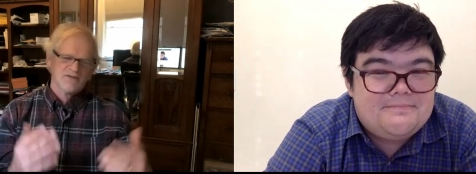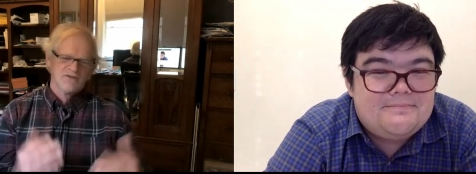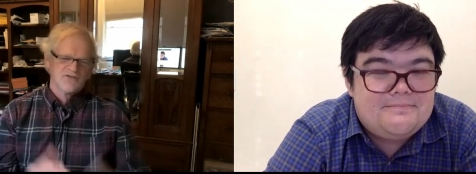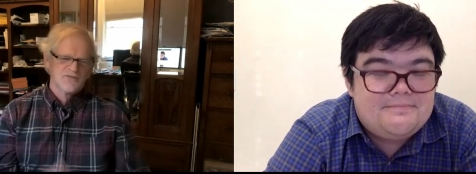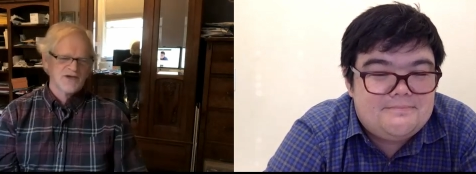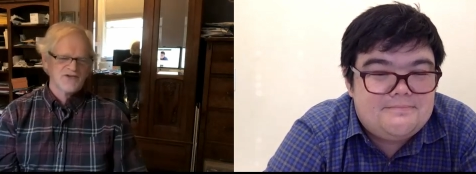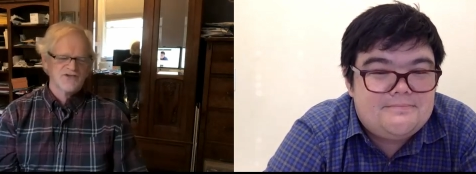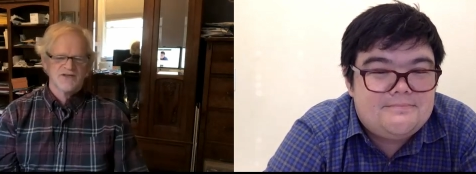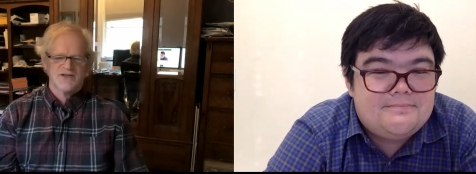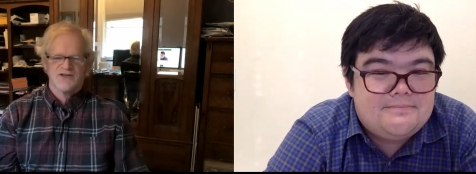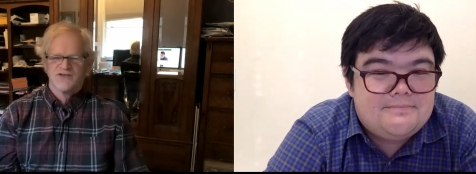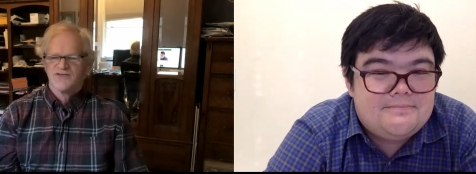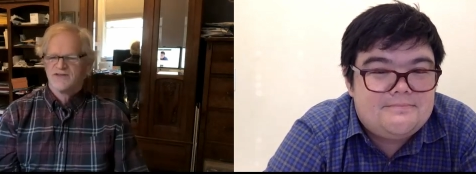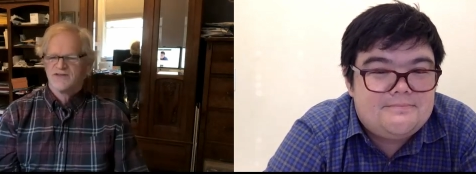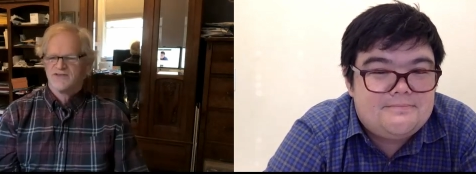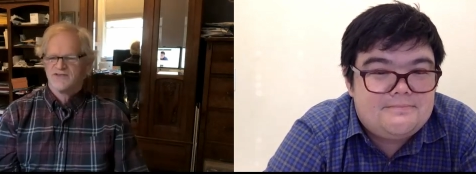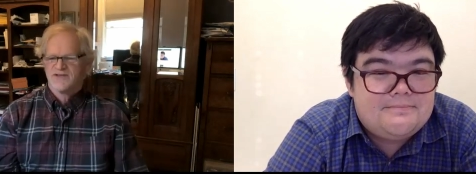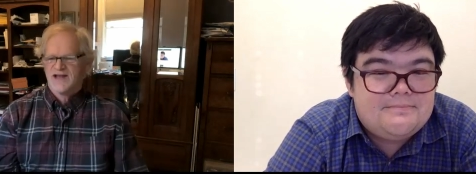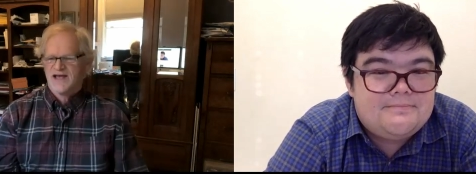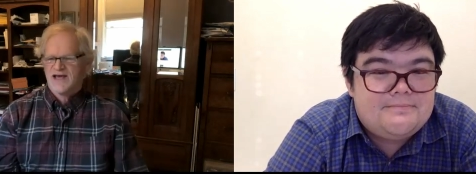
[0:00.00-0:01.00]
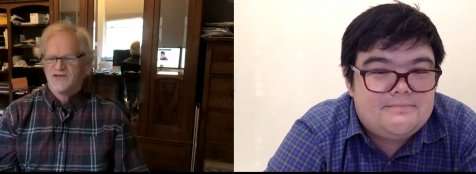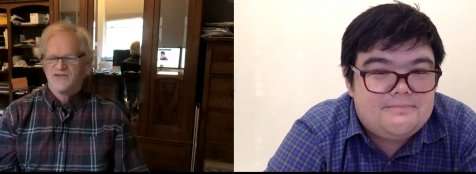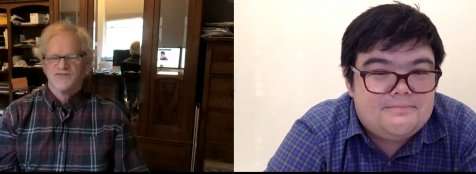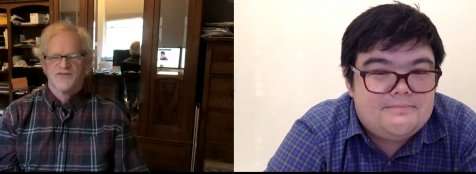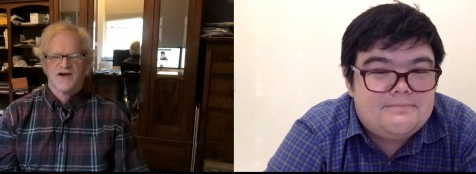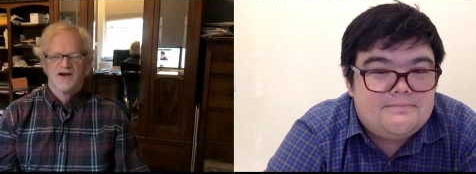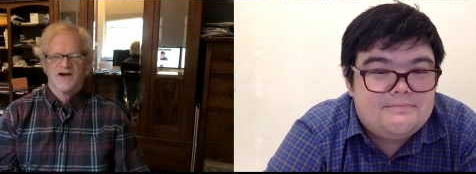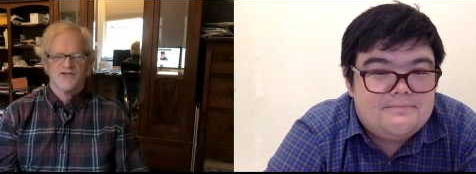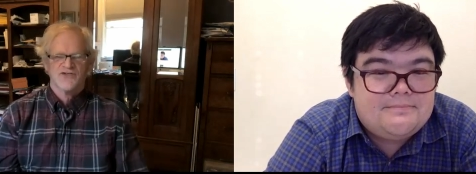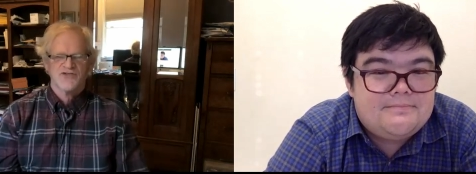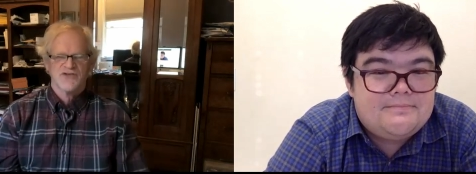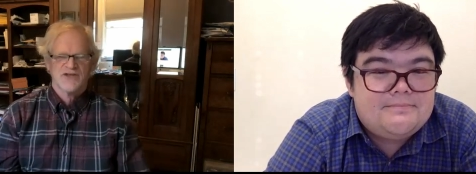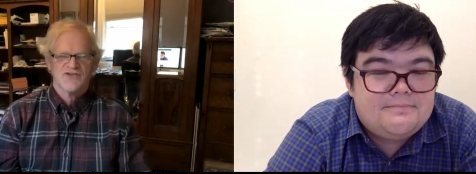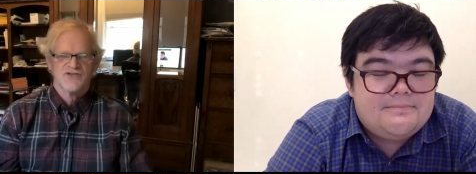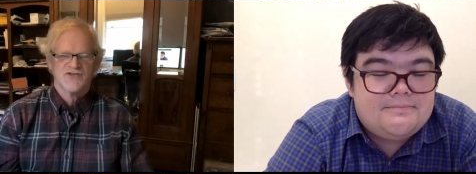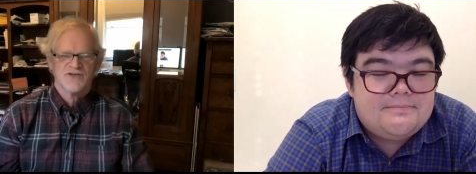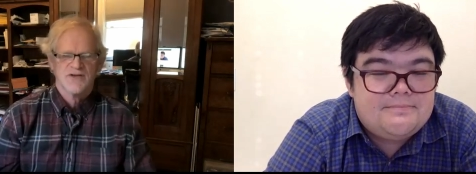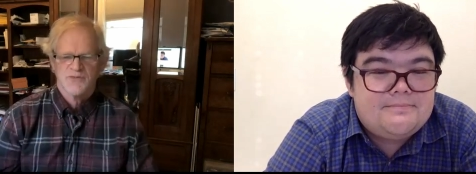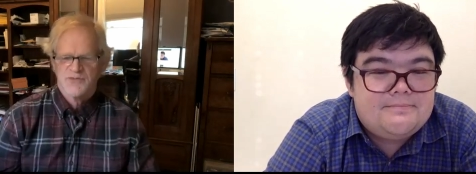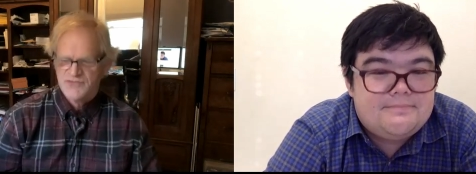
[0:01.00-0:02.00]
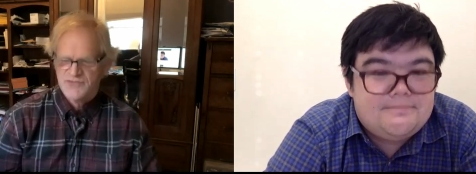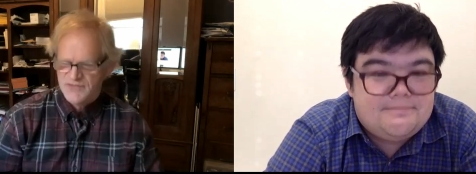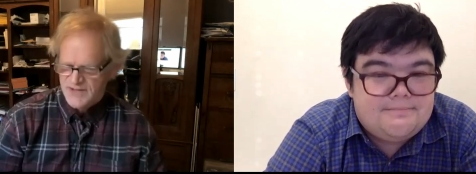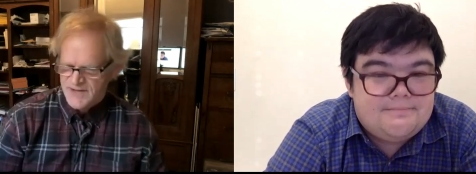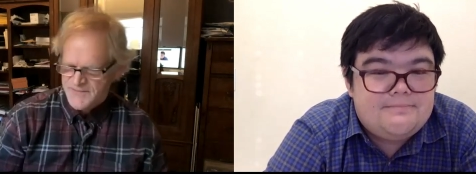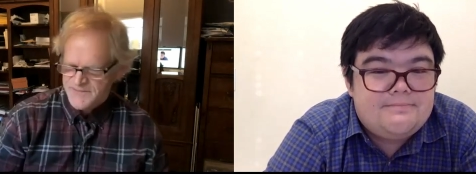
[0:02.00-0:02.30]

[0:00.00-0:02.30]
Speaker 1: especially this last fire season, it was